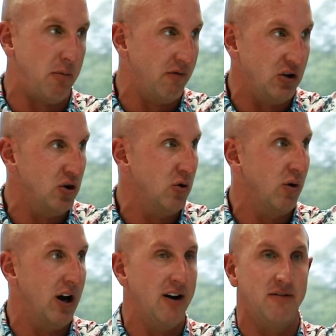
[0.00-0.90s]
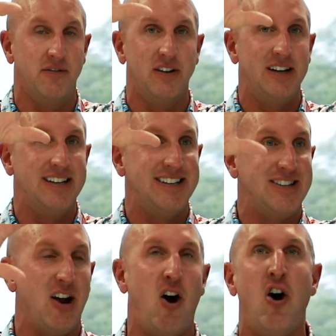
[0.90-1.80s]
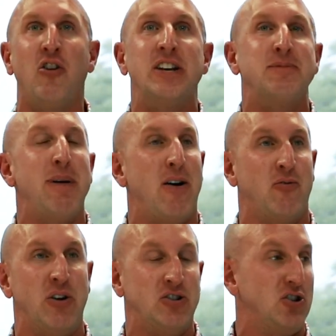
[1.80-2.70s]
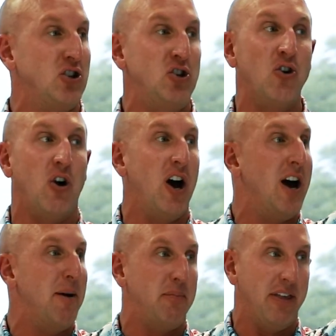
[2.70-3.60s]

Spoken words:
view of all these mountain ranges because you're up.